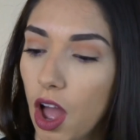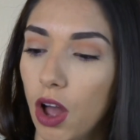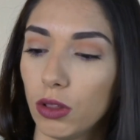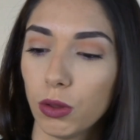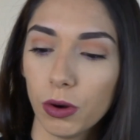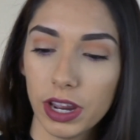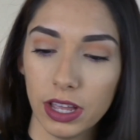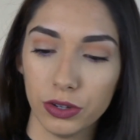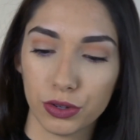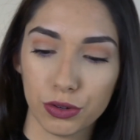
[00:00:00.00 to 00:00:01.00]

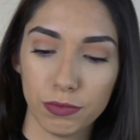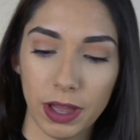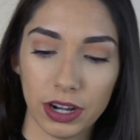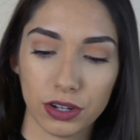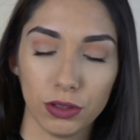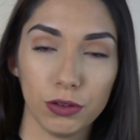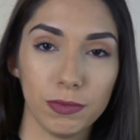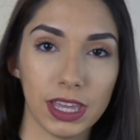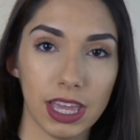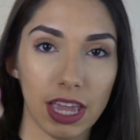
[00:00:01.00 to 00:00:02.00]
L'Oreal True Match
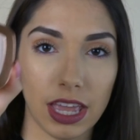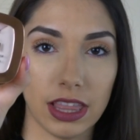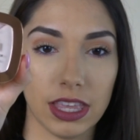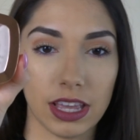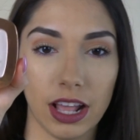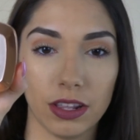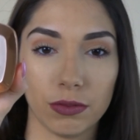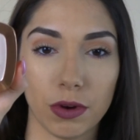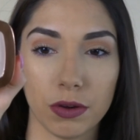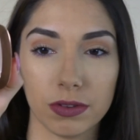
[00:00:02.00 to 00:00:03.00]
Lumi in the
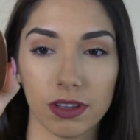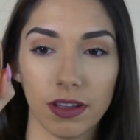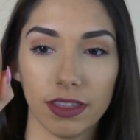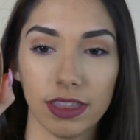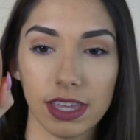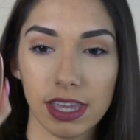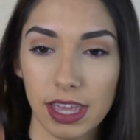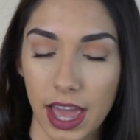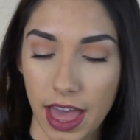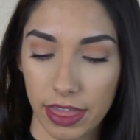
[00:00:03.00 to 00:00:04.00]
color Rose on
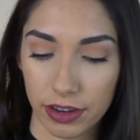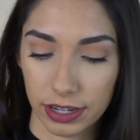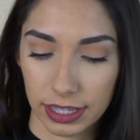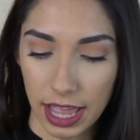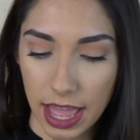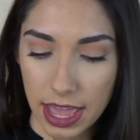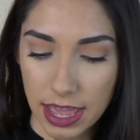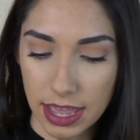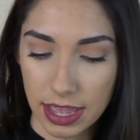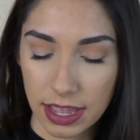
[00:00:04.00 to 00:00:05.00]
the other
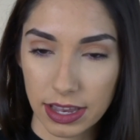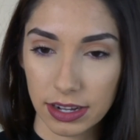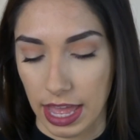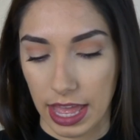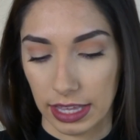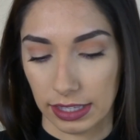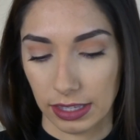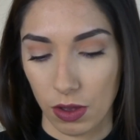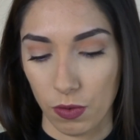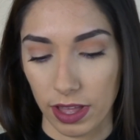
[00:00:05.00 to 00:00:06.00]
side.
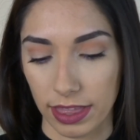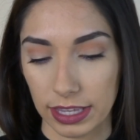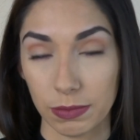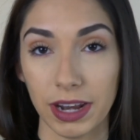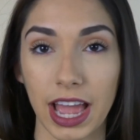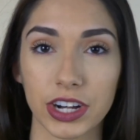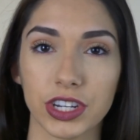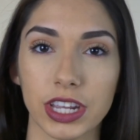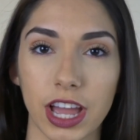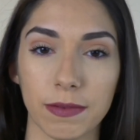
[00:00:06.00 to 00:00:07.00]
So this one
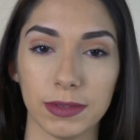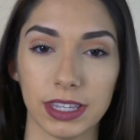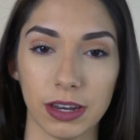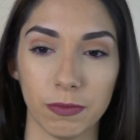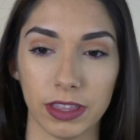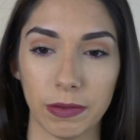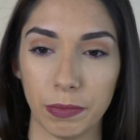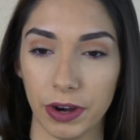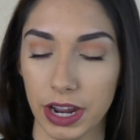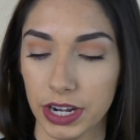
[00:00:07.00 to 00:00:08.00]
actually comes in with a
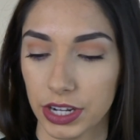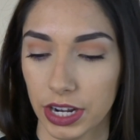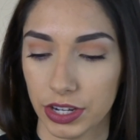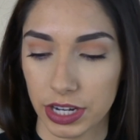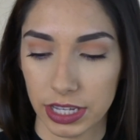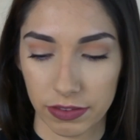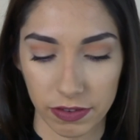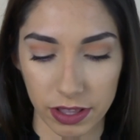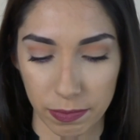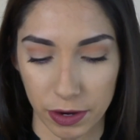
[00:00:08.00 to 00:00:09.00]
brush, and just
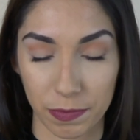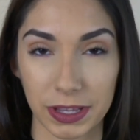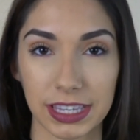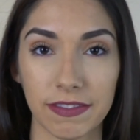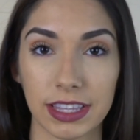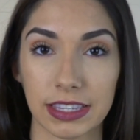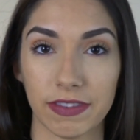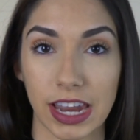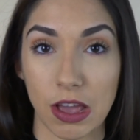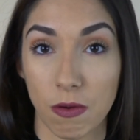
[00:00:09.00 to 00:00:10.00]
for the purpose of this
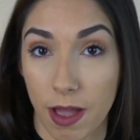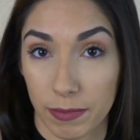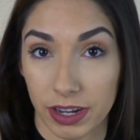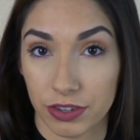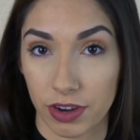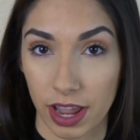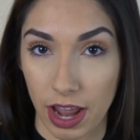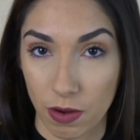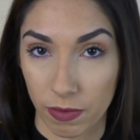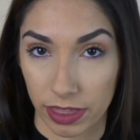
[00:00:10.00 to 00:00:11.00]
video, I'm going to try it
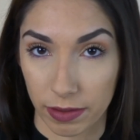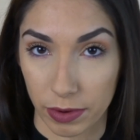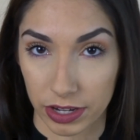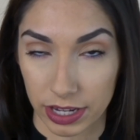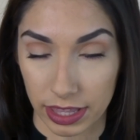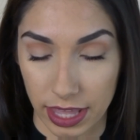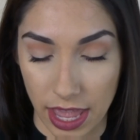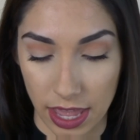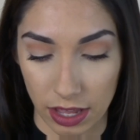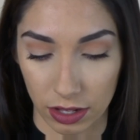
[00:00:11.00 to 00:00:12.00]
out with the brush that
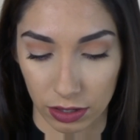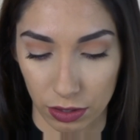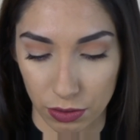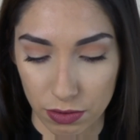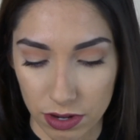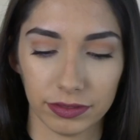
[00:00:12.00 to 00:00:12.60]
they include.